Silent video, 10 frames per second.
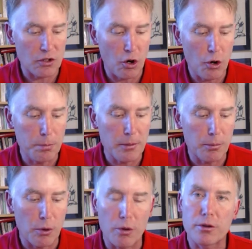open
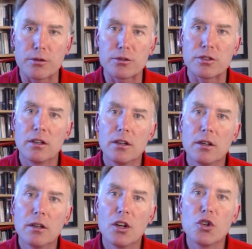borders,
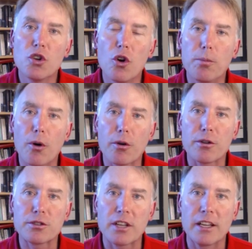no
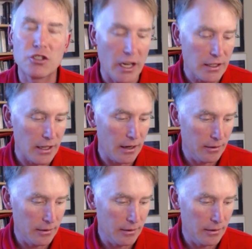borders agenda.